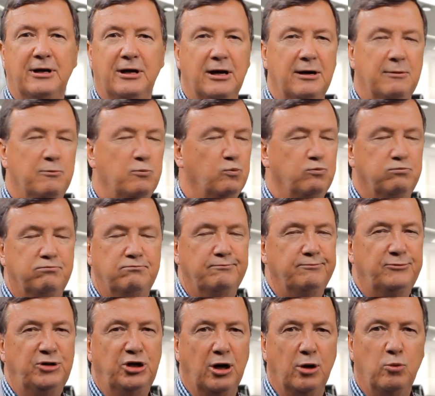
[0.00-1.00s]

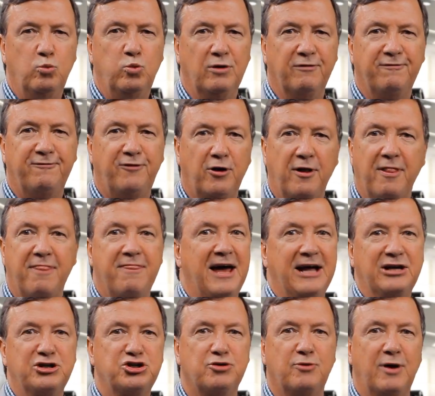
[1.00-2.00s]
you know, we'll follow
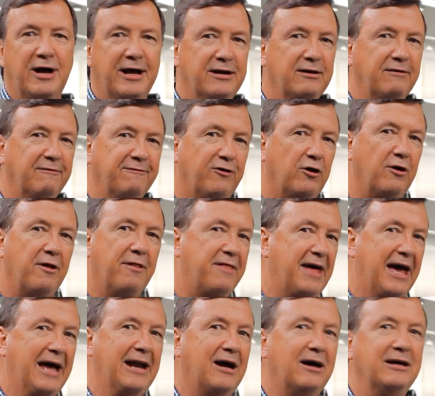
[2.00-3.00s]
that trend and follow
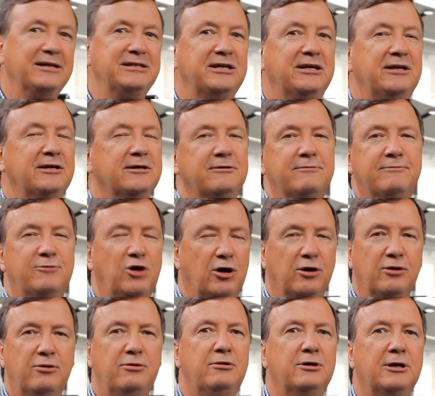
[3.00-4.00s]
that idea.
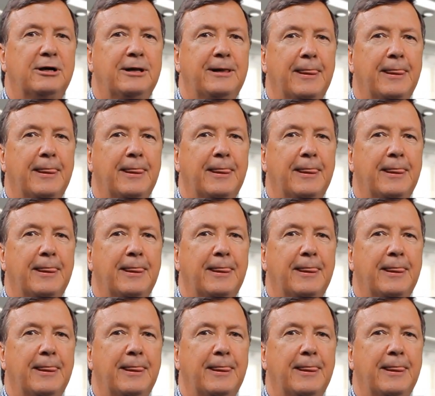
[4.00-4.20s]
No.